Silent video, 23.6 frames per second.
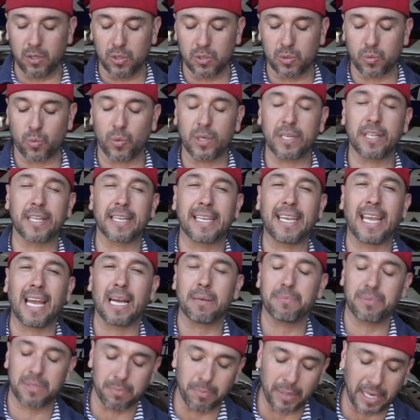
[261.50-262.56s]
one of the
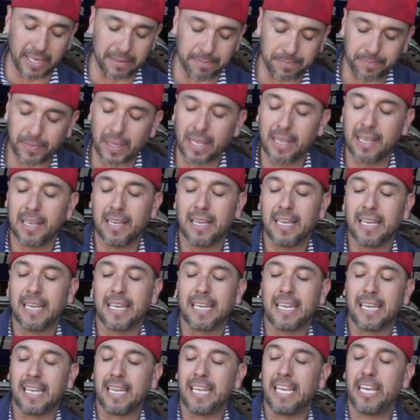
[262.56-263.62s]
caps. But
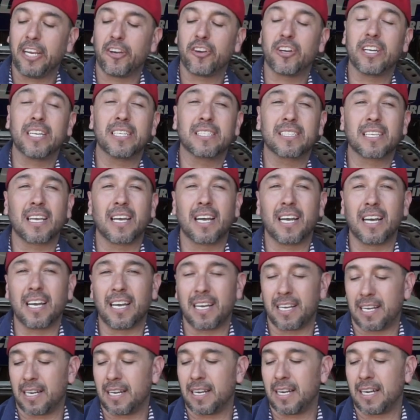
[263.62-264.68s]
here is the